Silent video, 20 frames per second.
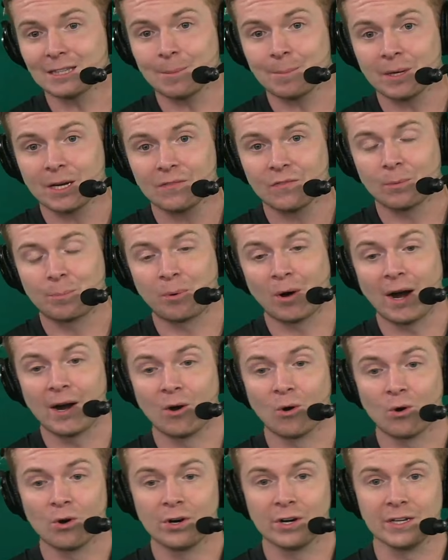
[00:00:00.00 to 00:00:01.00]
that big of a
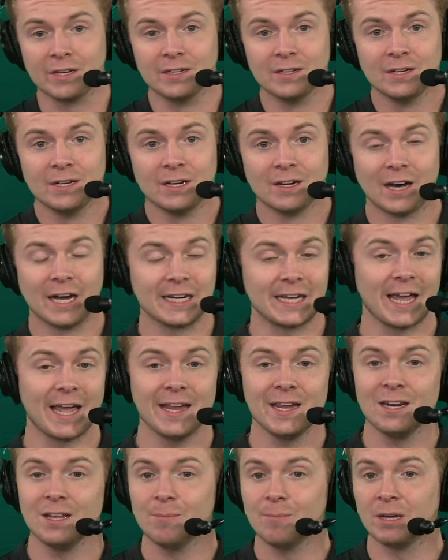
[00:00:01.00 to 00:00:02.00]
priority. Like,
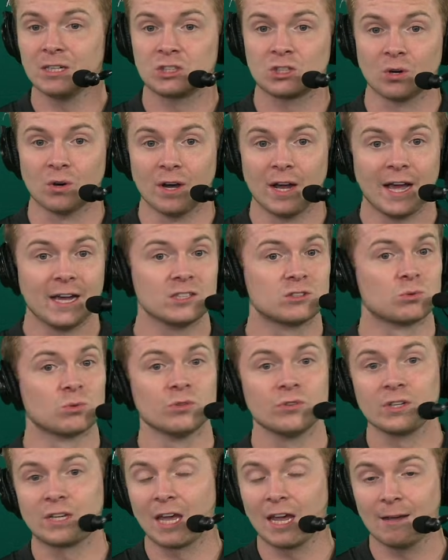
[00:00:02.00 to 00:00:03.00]
A.D. Mitchell has
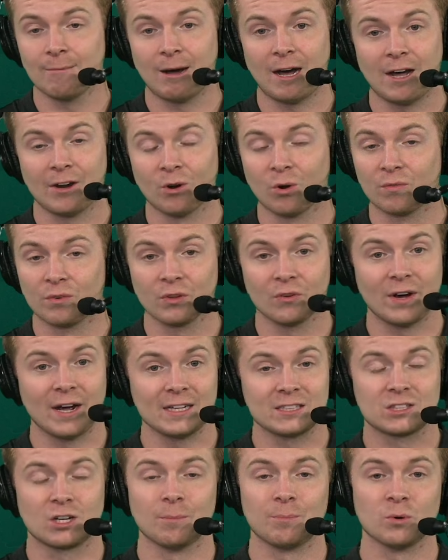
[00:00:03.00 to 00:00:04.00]
really came on over the
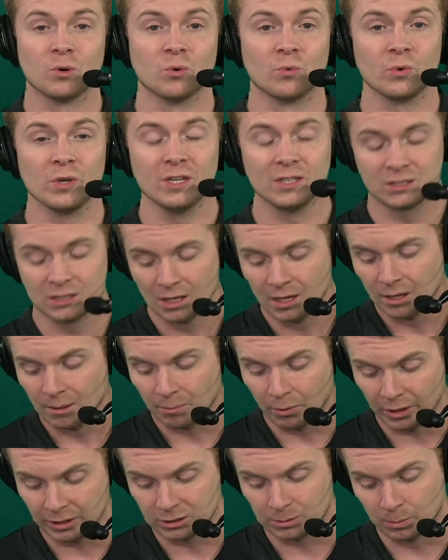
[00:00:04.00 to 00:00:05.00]
last couple of weeks,
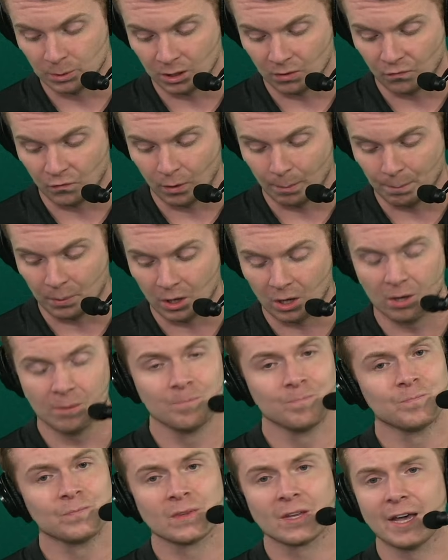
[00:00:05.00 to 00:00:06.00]
playing some good
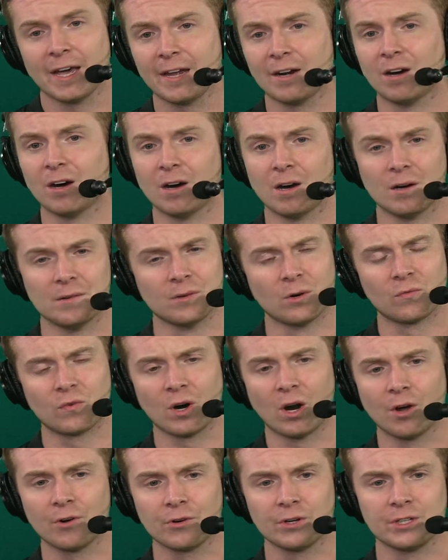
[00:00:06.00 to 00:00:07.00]
football, had over
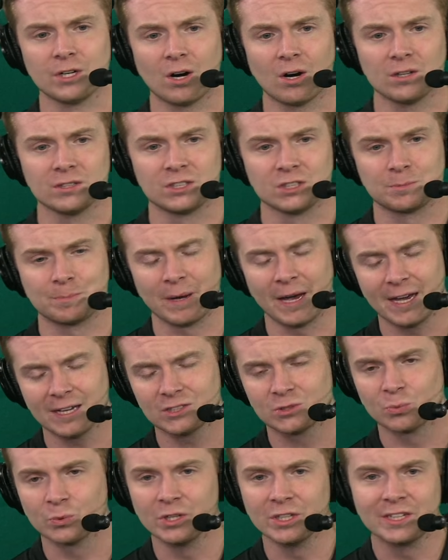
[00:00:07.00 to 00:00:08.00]
100 yards this
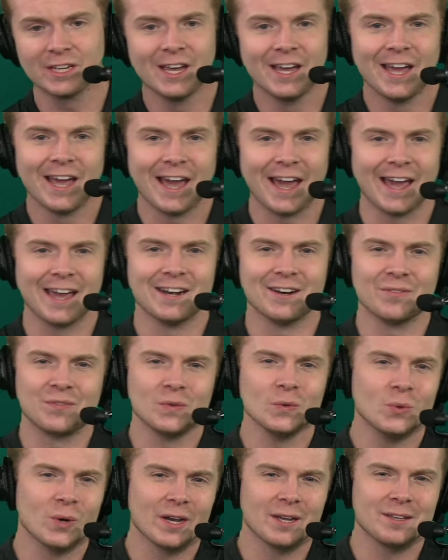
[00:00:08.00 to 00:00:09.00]
past week. And if
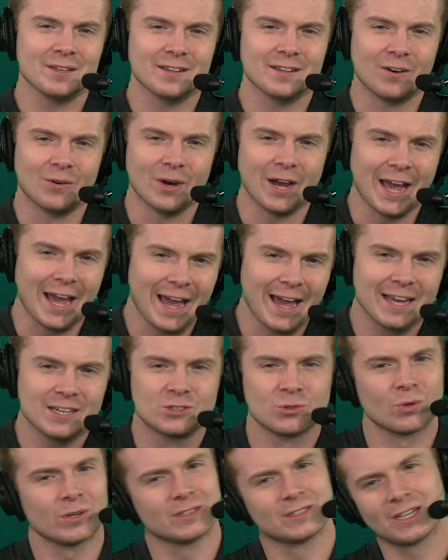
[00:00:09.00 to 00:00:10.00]
you add
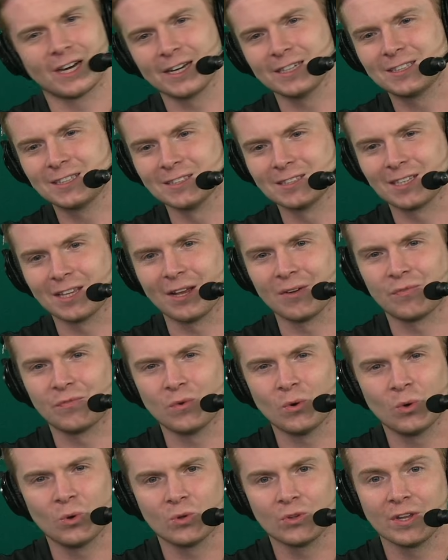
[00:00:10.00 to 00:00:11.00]
Jordyn Tyson to that
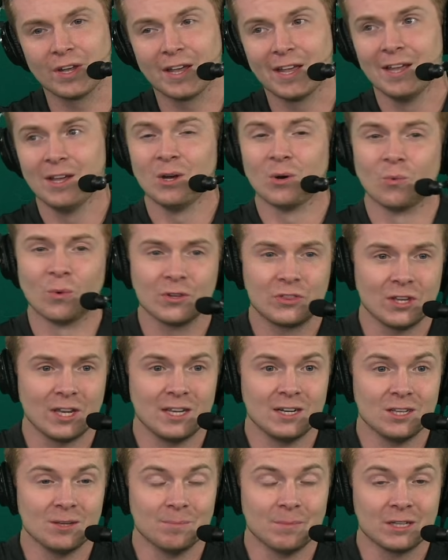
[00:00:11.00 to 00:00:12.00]
fold with
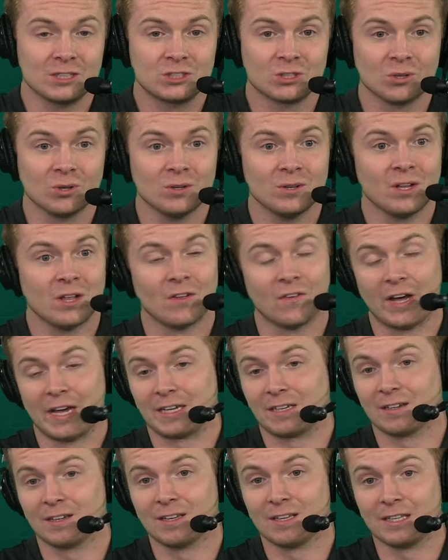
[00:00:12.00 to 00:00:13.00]
A.D. Mitchell,
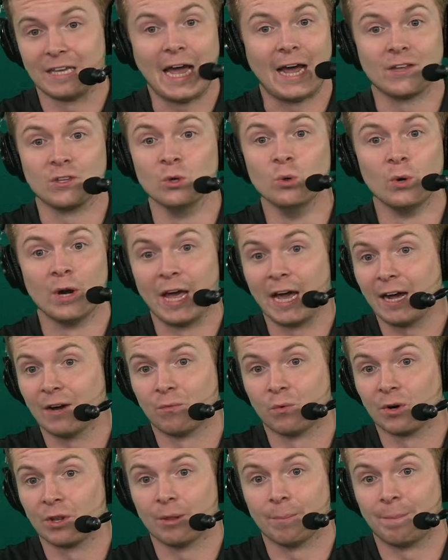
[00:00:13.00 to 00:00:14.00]
like, yeah, you would have
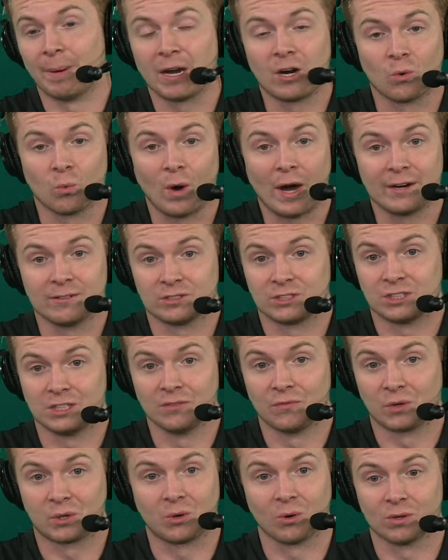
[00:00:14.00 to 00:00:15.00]
one of the better wide
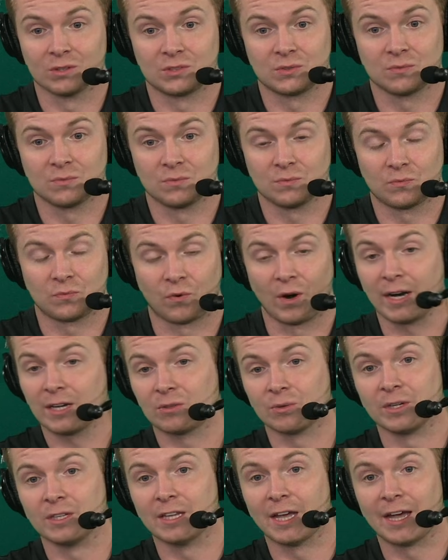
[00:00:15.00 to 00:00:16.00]
receiver cores,
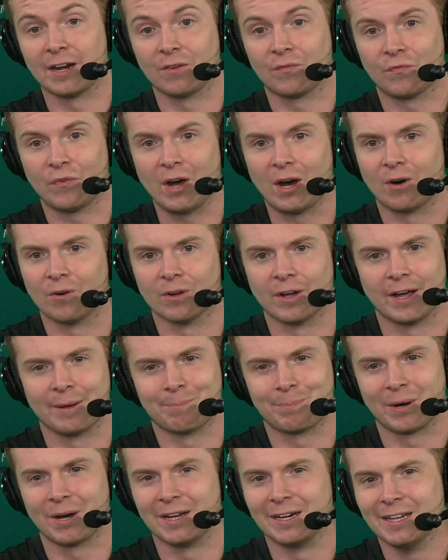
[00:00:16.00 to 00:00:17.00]
frankly, in the NFL.
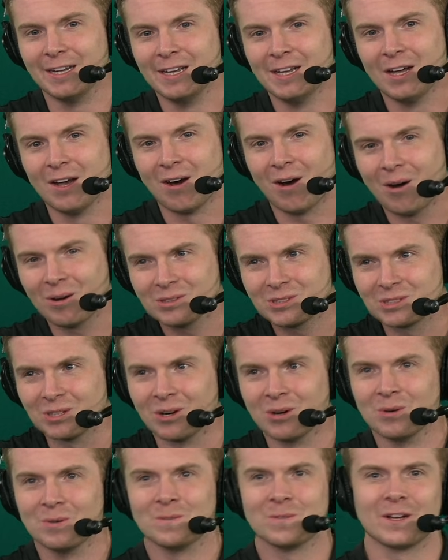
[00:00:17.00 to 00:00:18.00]
But
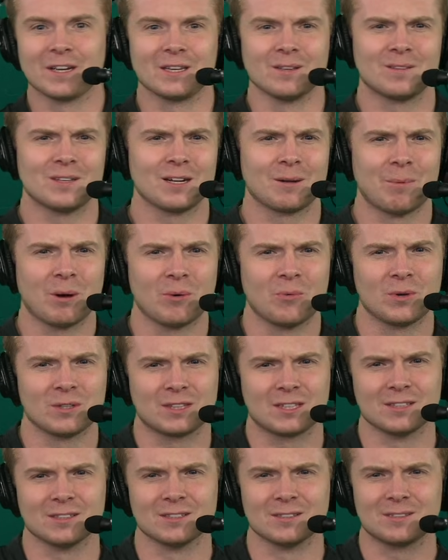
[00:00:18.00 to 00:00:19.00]
also, like, you think about what
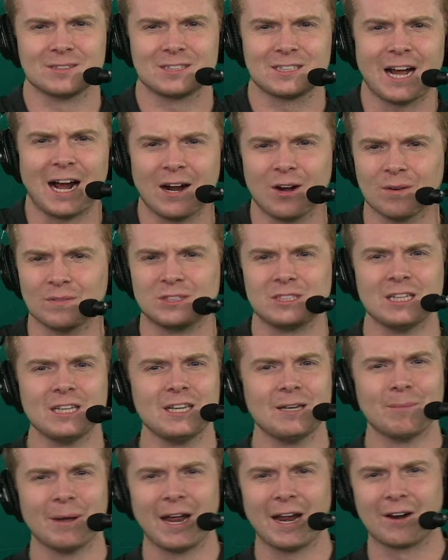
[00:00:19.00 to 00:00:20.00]
the style of
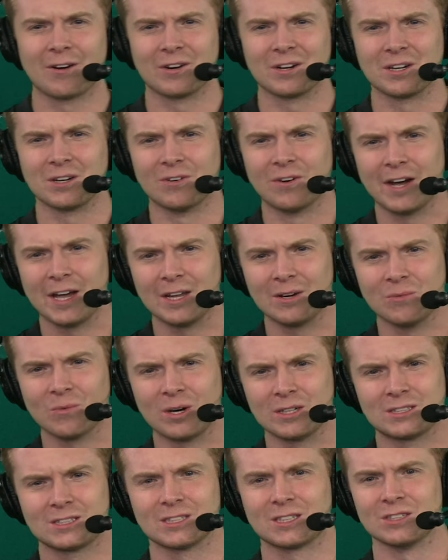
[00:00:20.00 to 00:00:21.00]
team Aaron Glenn
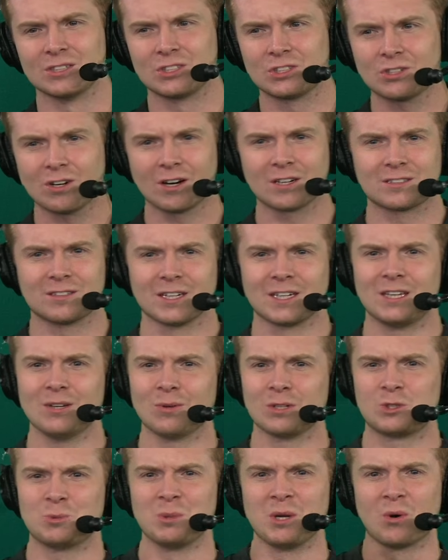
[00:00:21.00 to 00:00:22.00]
wants to construct. Like, he
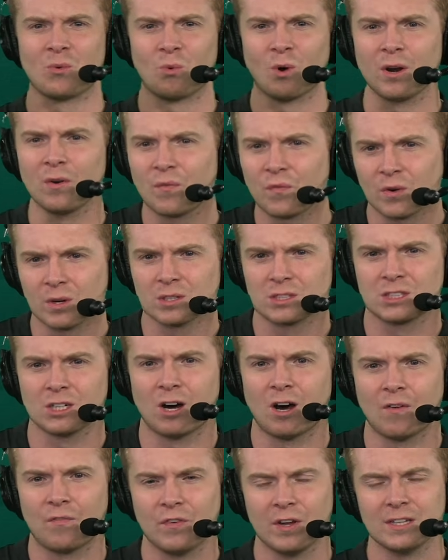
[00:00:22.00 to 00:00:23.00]
wants to be a run-first
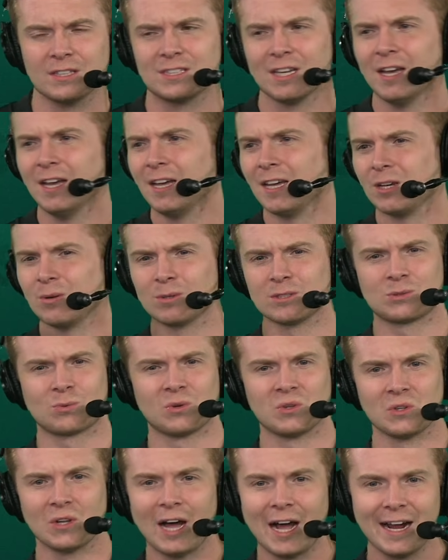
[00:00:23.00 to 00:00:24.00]
offense. He wants to
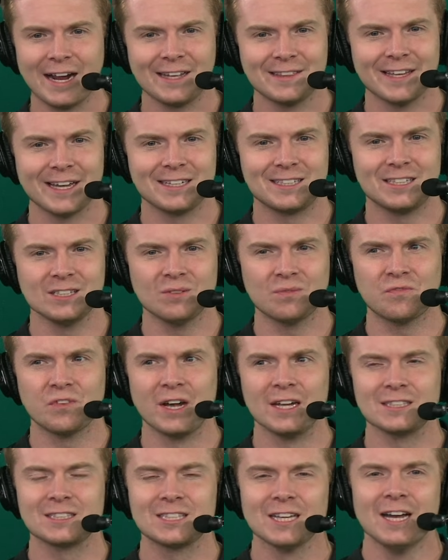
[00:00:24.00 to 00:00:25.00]
rely on that
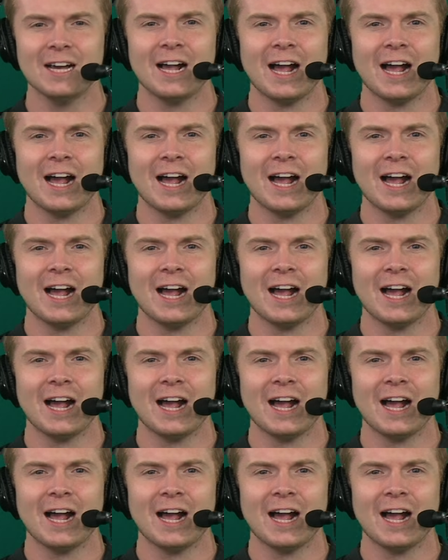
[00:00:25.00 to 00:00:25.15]
defense.